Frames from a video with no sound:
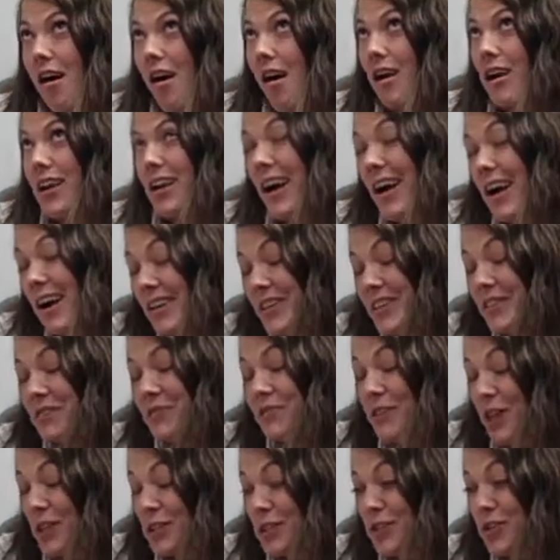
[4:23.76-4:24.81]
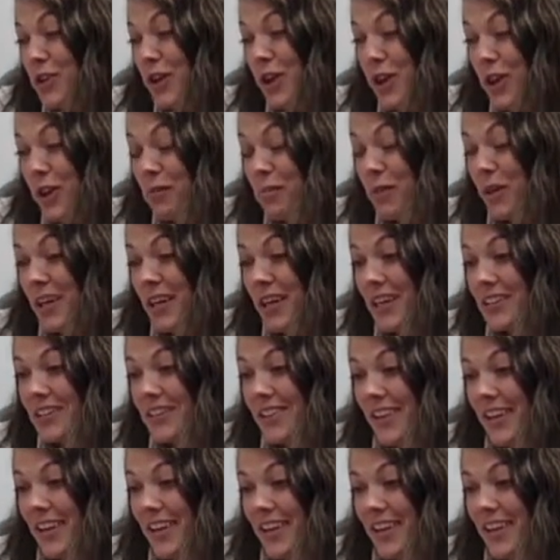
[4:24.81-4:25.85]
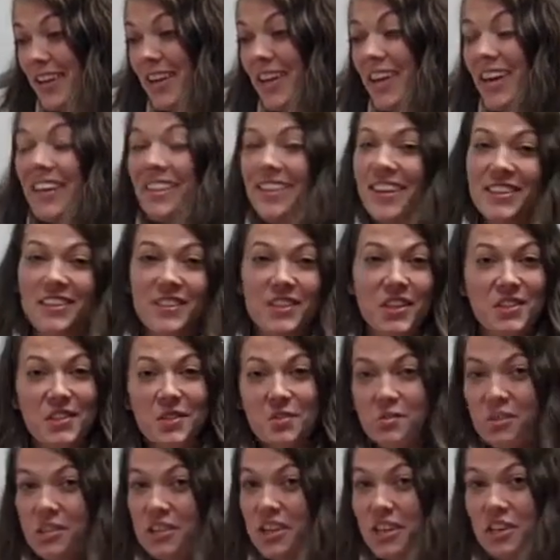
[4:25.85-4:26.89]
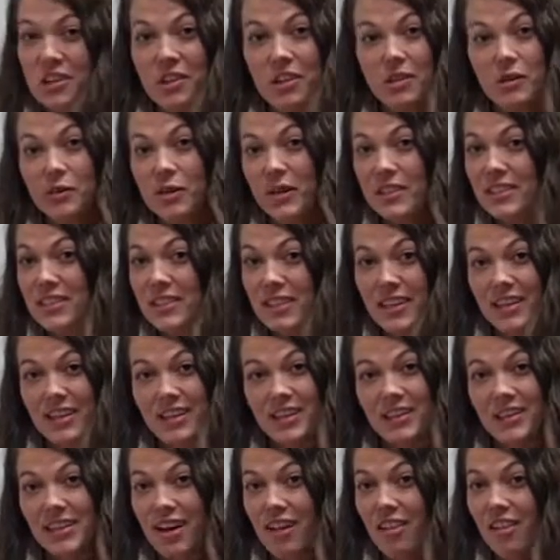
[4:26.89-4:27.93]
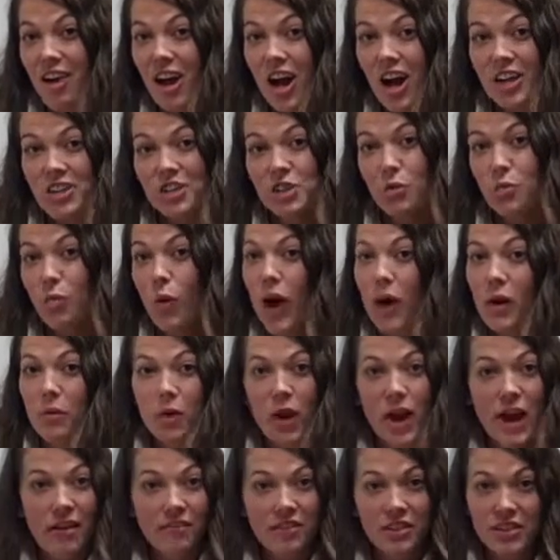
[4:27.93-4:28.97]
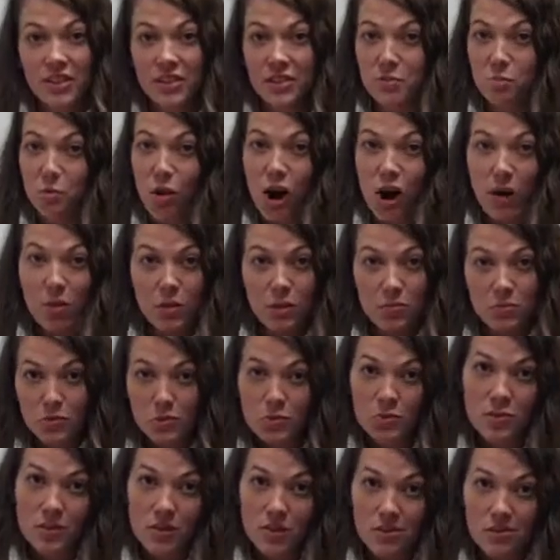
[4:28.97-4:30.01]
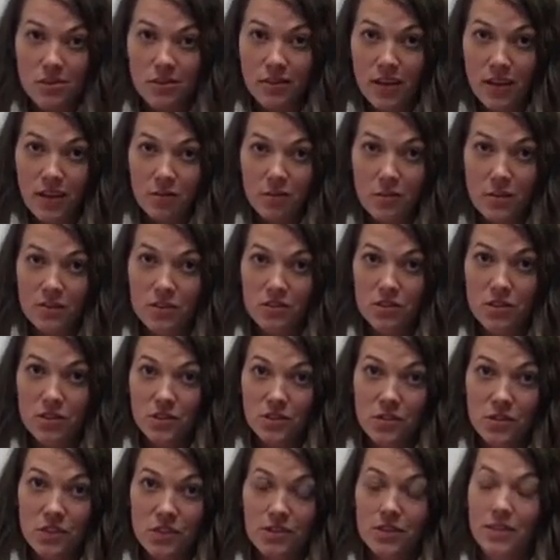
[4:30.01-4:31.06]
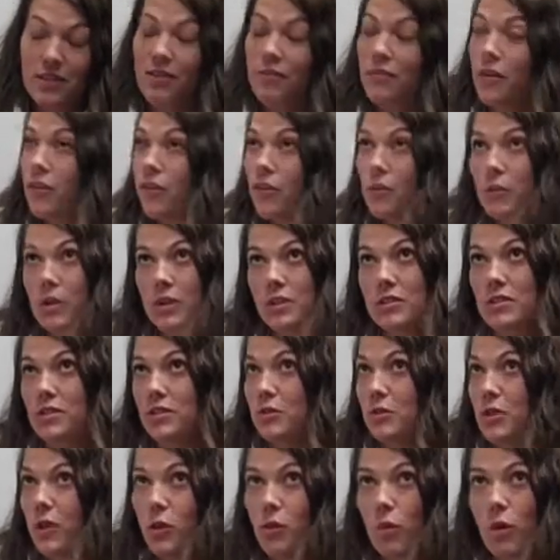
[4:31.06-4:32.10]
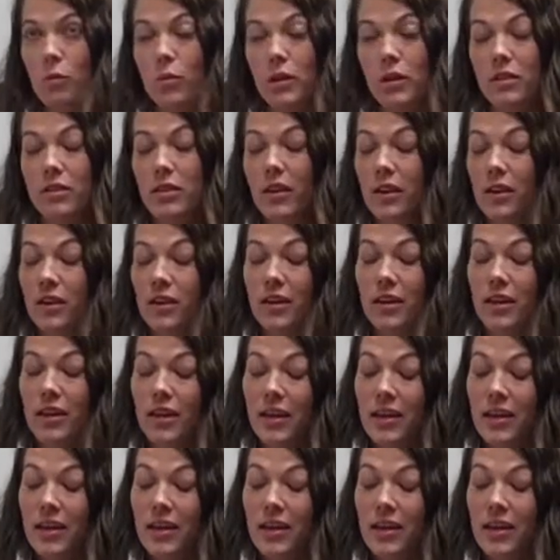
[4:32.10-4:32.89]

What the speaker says: kind of frustrating because then that doesn't really clue us in a lot to why we're having these problems with our developmental students. And if everybody's doing what we think